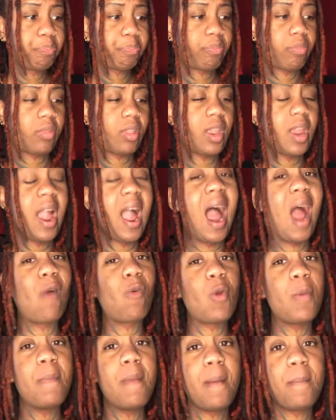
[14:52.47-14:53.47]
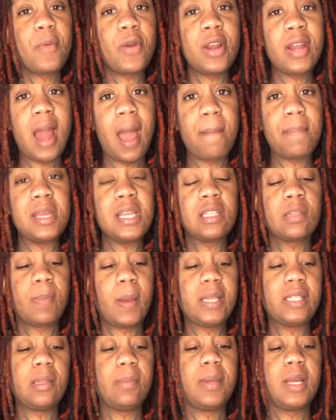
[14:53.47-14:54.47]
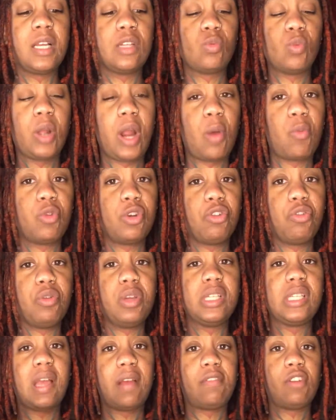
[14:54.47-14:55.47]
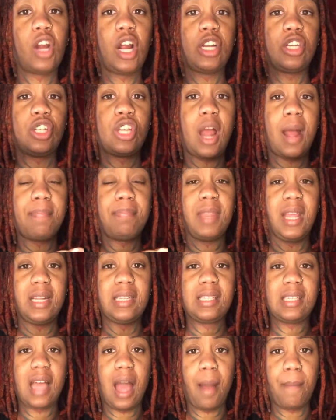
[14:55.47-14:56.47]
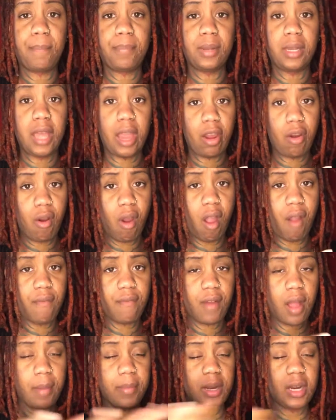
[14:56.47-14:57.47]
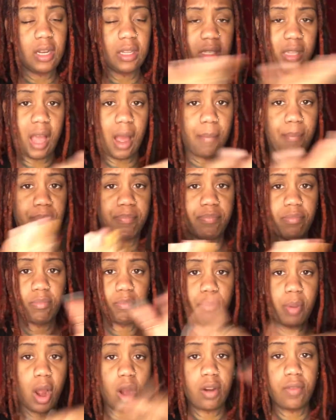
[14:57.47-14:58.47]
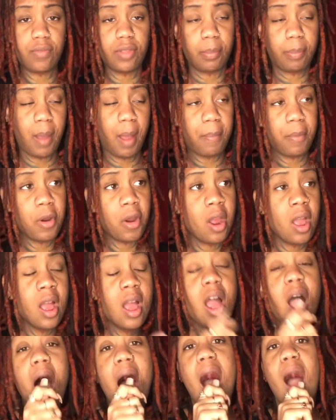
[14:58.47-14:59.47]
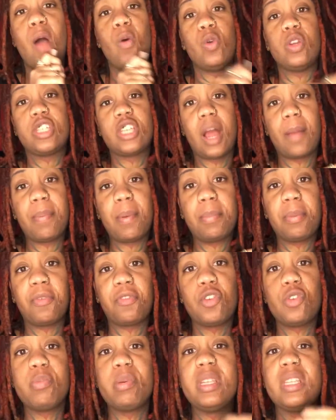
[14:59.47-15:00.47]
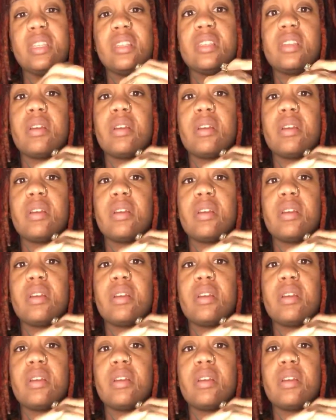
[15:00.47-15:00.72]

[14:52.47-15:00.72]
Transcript: I remember it not being spicy because what I would do is after I chop that top layer off, I mean the top part of the pepper, I would chop up a few pieces and